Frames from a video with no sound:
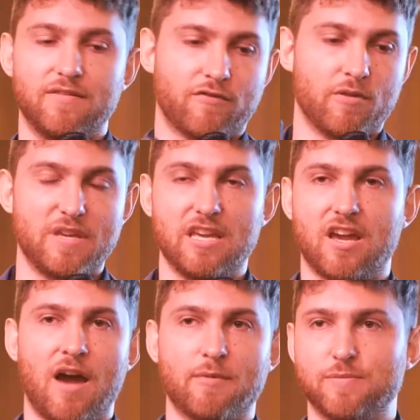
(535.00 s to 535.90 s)
from
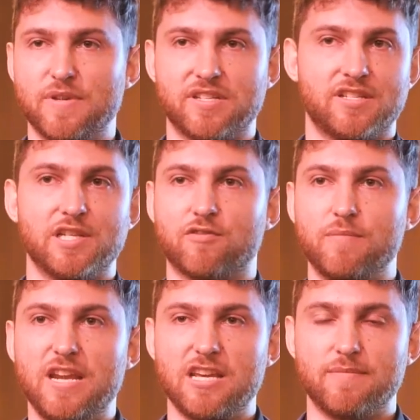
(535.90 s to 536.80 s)
e-commerce businesses, from
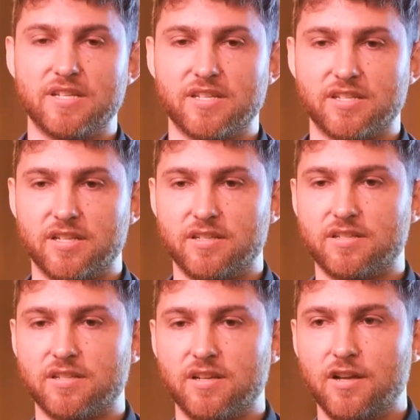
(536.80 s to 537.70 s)
media businesses,